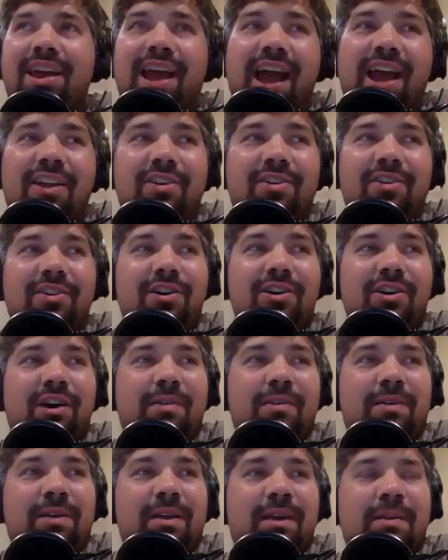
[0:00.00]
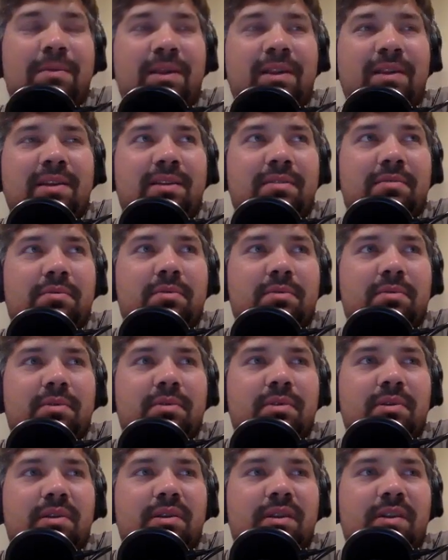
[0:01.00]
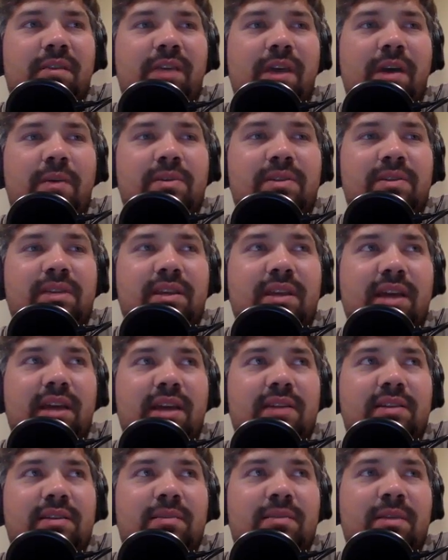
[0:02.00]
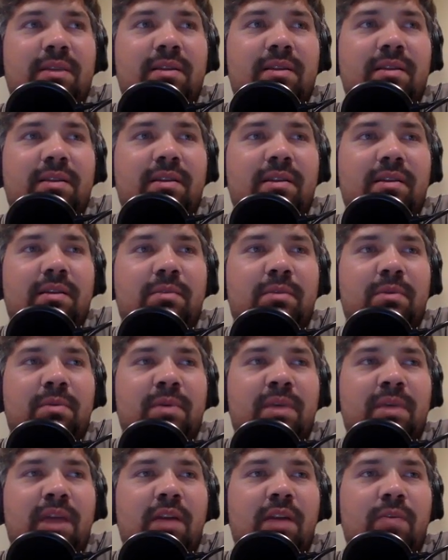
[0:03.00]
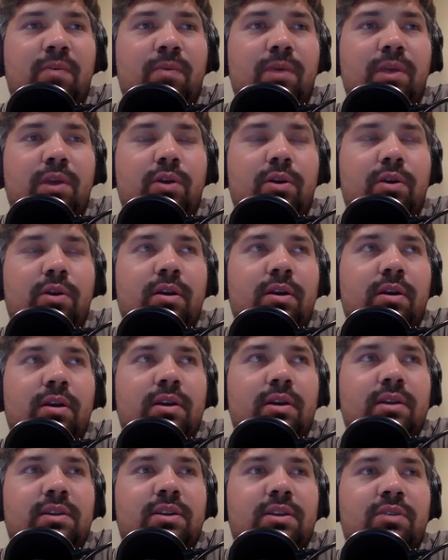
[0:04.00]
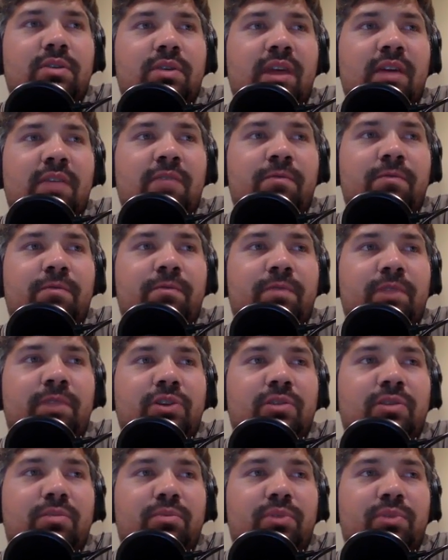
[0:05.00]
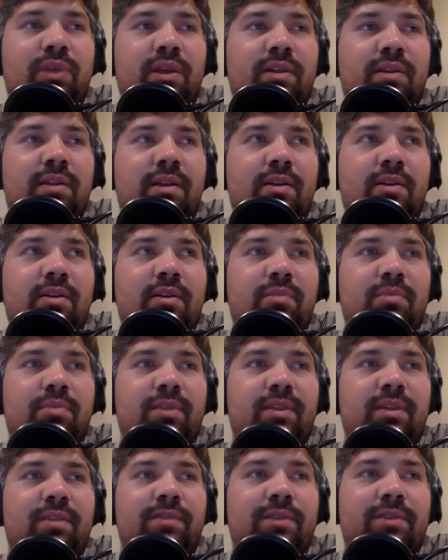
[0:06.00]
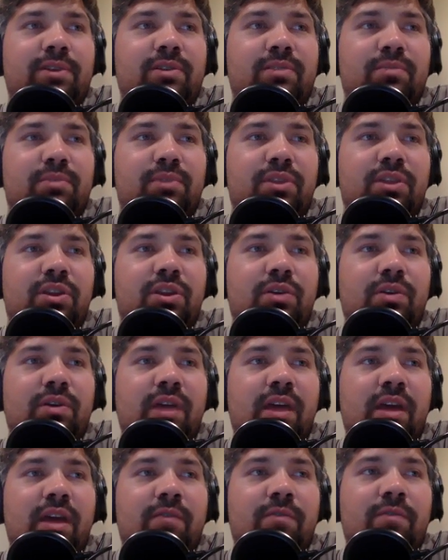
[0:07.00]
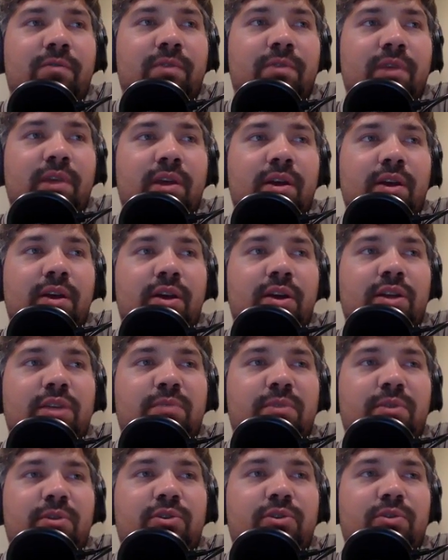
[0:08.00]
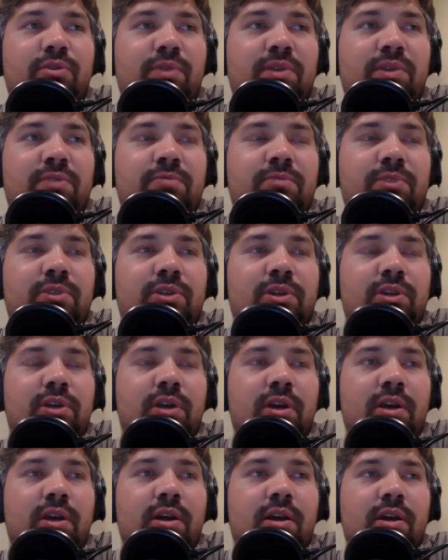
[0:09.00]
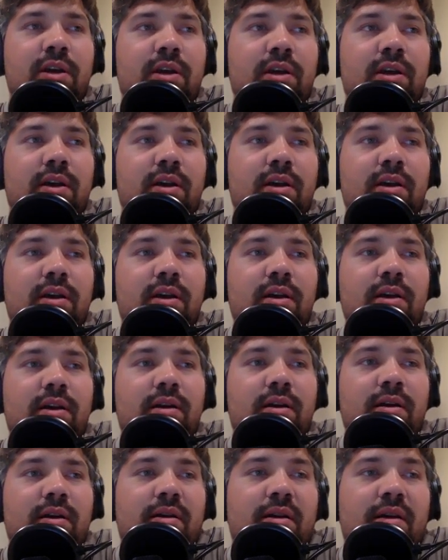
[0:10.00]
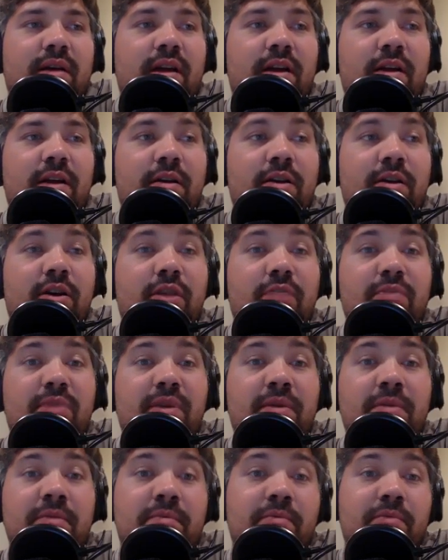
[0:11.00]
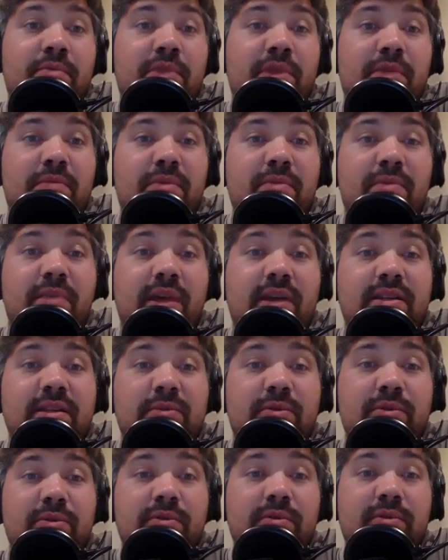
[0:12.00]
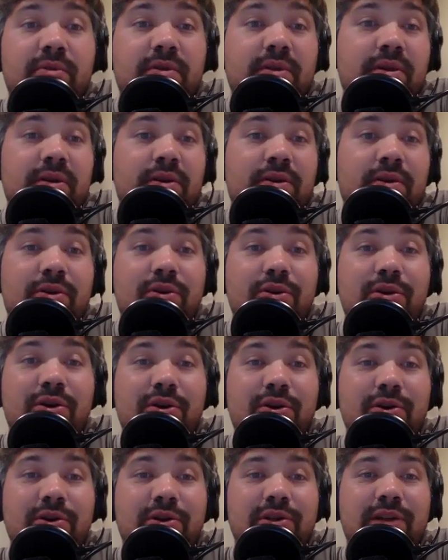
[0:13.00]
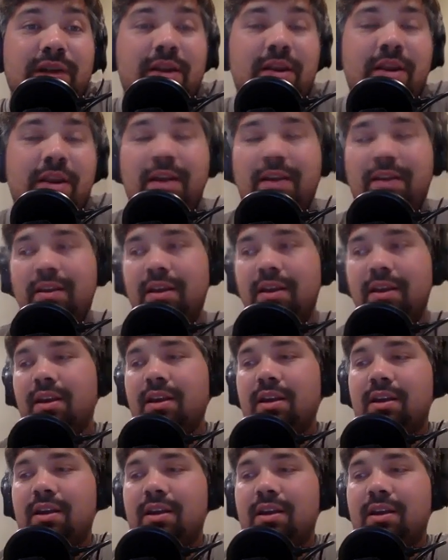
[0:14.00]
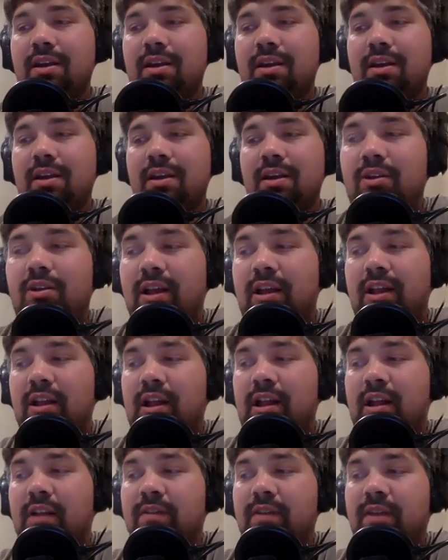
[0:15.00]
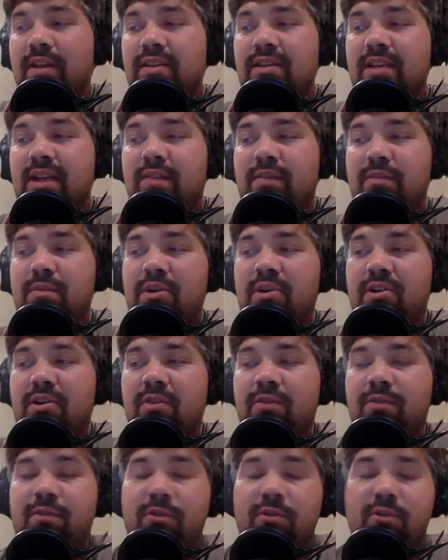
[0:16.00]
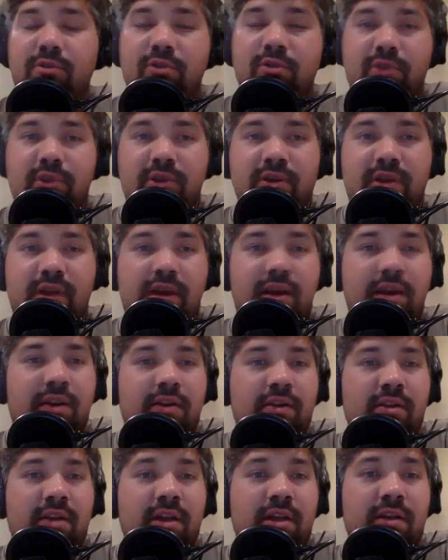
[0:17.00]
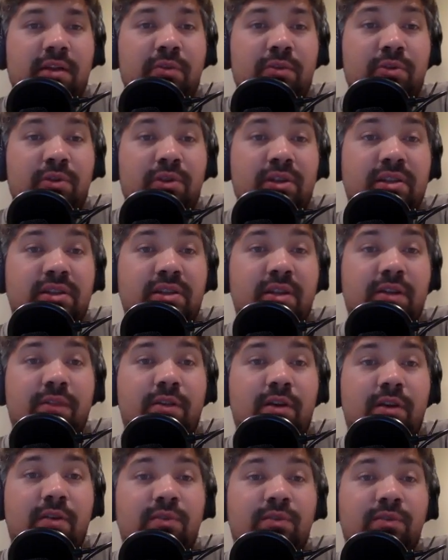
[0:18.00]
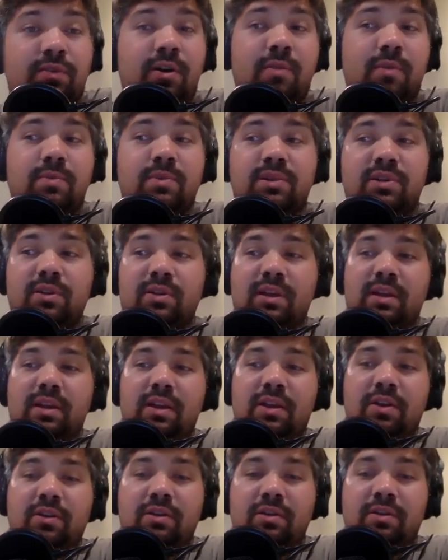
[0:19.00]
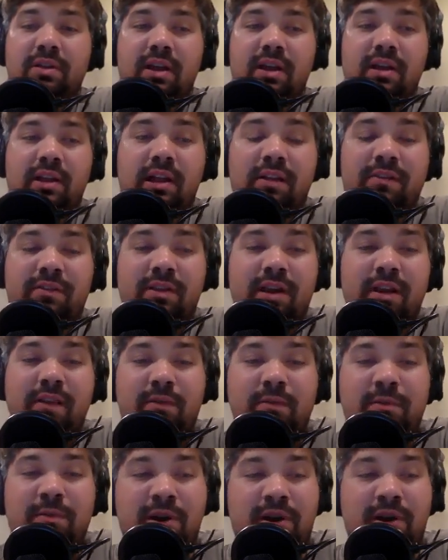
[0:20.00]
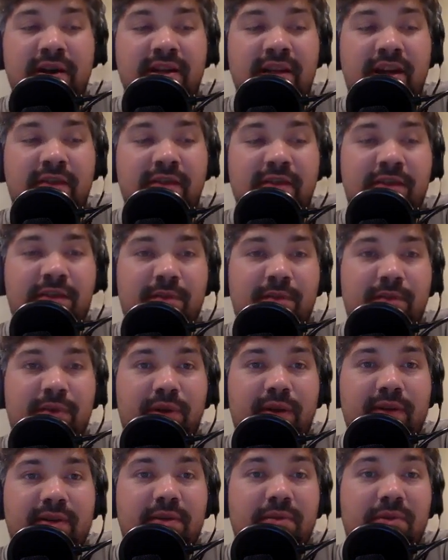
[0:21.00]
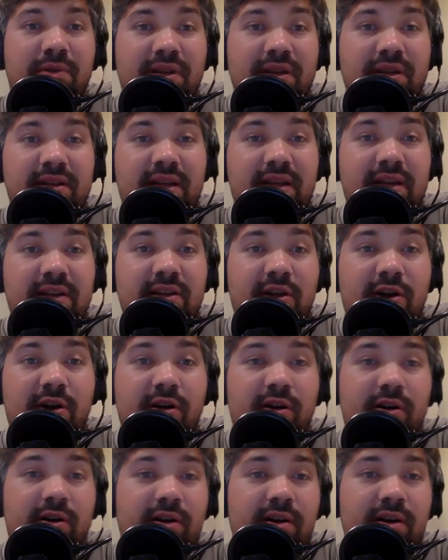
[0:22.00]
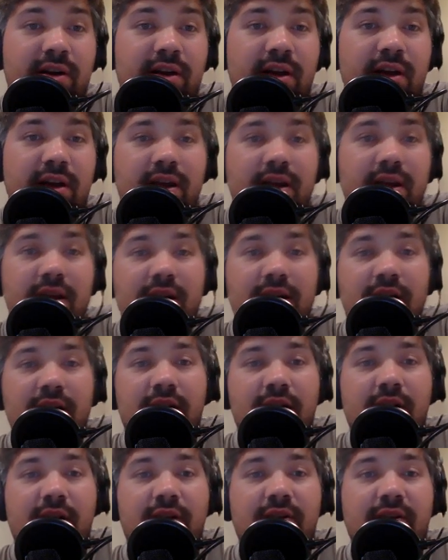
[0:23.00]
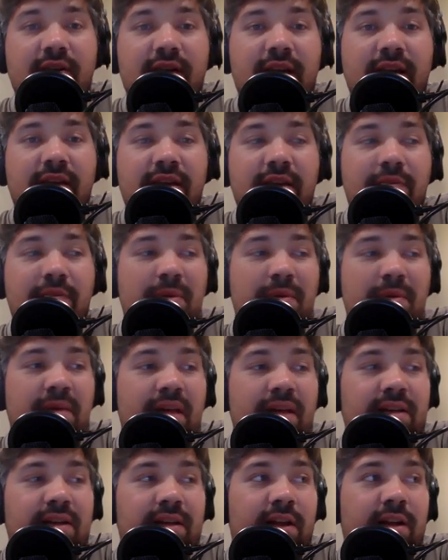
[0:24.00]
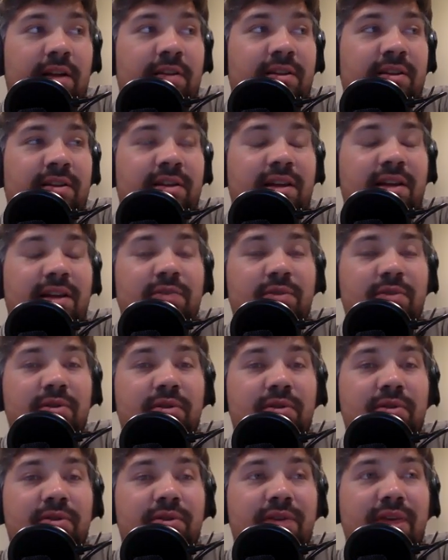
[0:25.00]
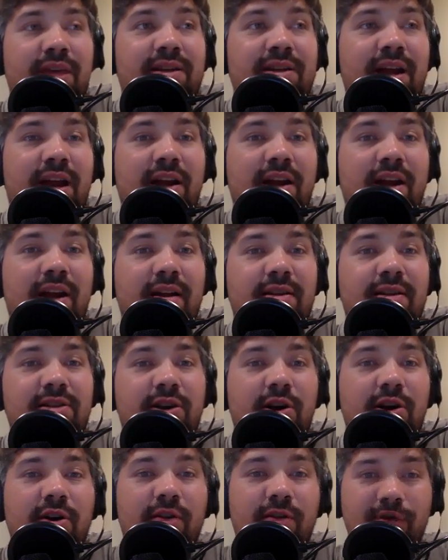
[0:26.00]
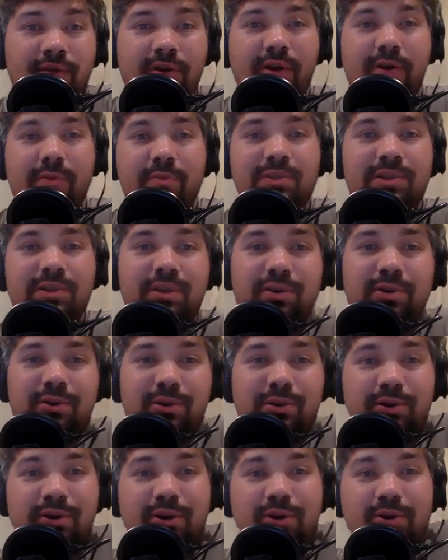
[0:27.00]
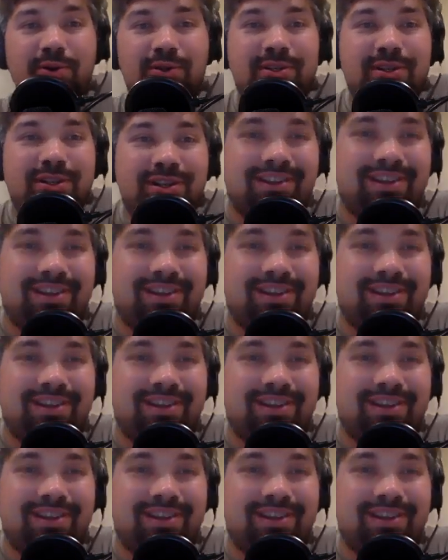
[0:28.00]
don't know. I mean, if that was the case, I mean, it would be kind of weird because then you would have flesh and blood that are completely flesh and blood. Then you would have spiritual ones, which I don't know, it could be possible. Who knows? I know like a lot of it is Native American folklore that like where this stuff comes from. So like like a lot of the Native Americans have different beliefs on what these things are and all that. I think maybe that's a lot of the things where things kind of got started from. So who knows?